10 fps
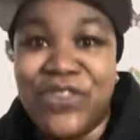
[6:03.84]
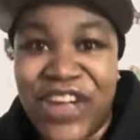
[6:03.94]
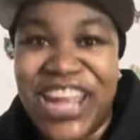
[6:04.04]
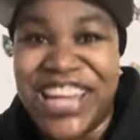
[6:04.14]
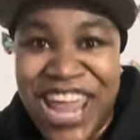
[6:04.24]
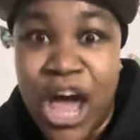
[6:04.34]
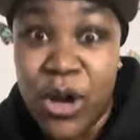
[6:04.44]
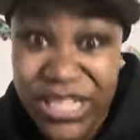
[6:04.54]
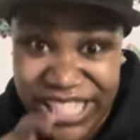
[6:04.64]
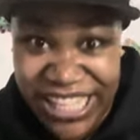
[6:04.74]
right now
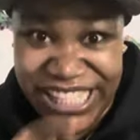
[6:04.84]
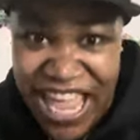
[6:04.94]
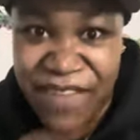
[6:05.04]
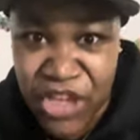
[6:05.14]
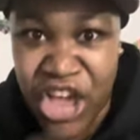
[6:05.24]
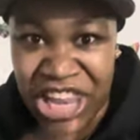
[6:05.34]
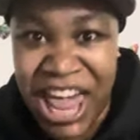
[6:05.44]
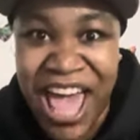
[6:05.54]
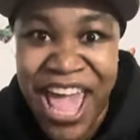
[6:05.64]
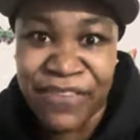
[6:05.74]
to save your
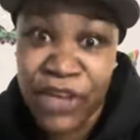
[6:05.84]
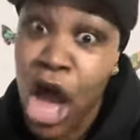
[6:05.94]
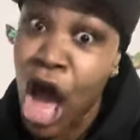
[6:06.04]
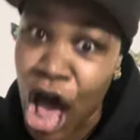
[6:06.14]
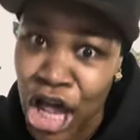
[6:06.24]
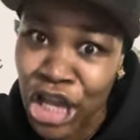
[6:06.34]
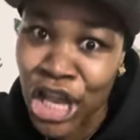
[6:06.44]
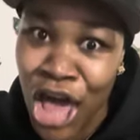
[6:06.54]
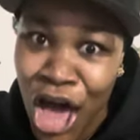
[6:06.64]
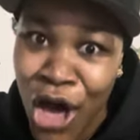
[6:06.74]
life.
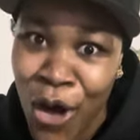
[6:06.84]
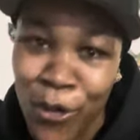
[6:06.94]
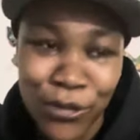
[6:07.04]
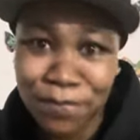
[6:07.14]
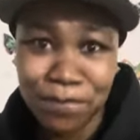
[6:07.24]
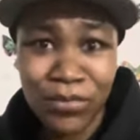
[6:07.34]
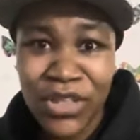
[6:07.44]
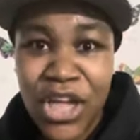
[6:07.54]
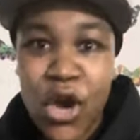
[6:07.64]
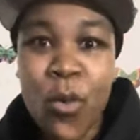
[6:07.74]
Hello.
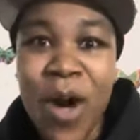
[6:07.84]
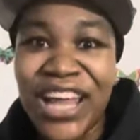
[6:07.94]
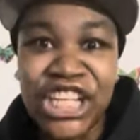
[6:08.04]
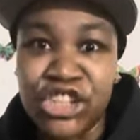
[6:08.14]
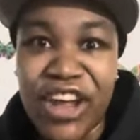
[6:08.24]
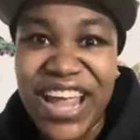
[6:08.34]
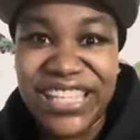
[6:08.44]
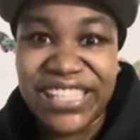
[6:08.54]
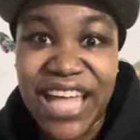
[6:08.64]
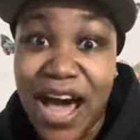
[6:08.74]
Why the train
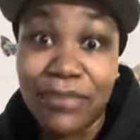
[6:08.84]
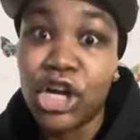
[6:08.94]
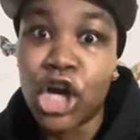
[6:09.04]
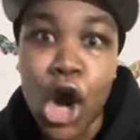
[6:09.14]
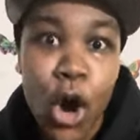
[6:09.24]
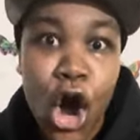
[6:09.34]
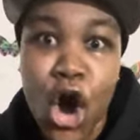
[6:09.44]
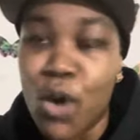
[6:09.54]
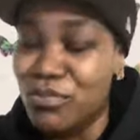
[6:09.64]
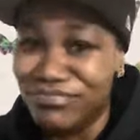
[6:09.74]
stop? Go home.